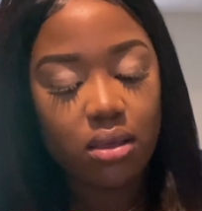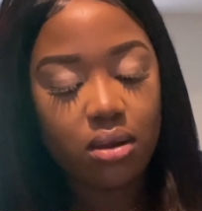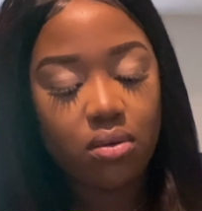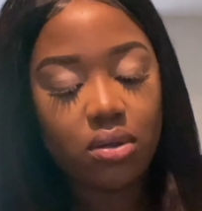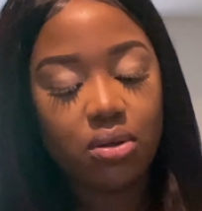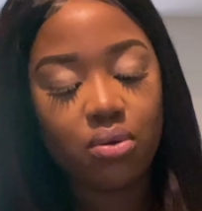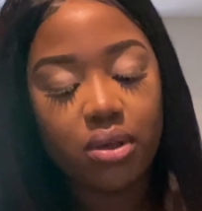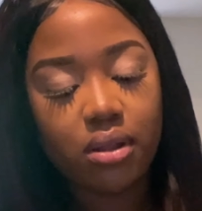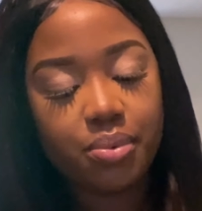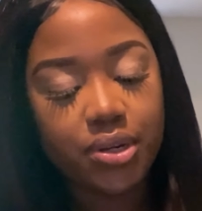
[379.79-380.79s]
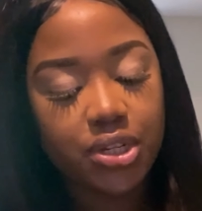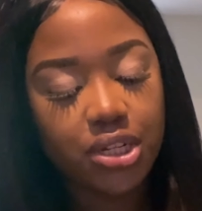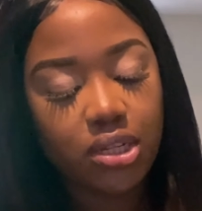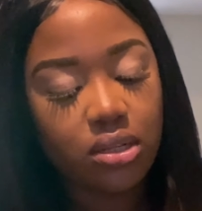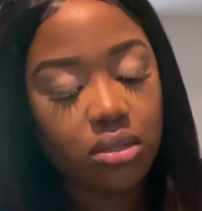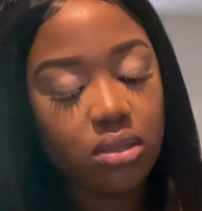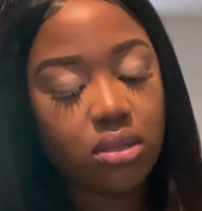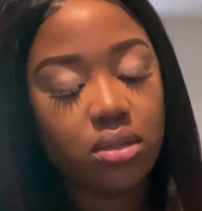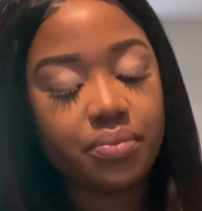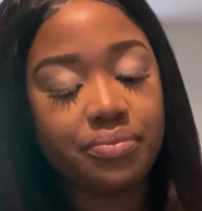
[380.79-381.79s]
don't want to oil up your sheets.